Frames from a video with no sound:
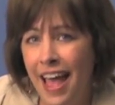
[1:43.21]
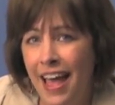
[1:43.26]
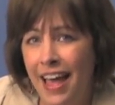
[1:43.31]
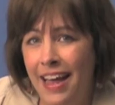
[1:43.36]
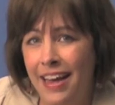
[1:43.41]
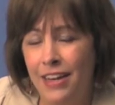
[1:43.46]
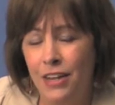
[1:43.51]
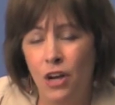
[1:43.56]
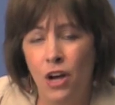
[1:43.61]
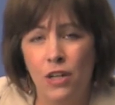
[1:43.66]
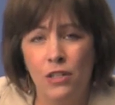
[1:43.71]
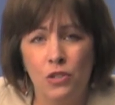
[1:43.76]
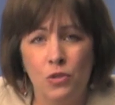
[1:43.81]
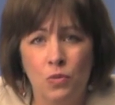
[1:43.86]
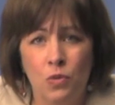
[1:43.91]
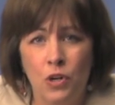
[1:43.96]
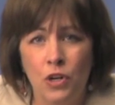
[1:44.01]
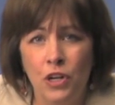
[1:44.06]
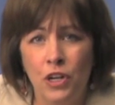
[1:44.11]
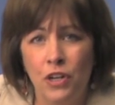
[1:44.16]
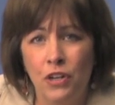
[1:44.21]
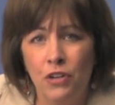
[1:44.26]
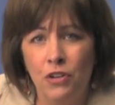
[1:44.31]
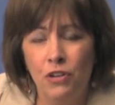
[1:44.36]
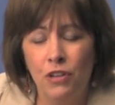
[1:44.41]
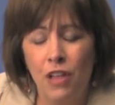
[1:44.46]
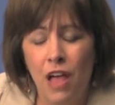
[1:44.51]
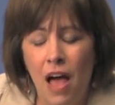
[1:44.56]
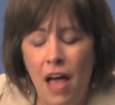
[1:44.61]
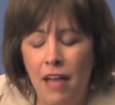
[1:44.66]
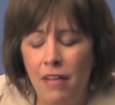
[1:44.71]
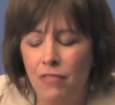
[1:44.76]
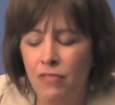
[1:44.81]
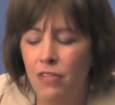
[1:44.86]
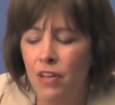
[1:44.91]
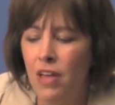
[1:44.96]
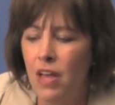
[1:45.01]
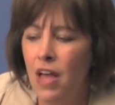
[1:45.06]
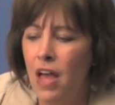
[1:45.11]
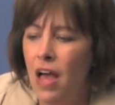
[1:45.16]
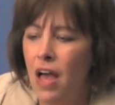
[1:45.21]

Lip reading: and God's work in your life.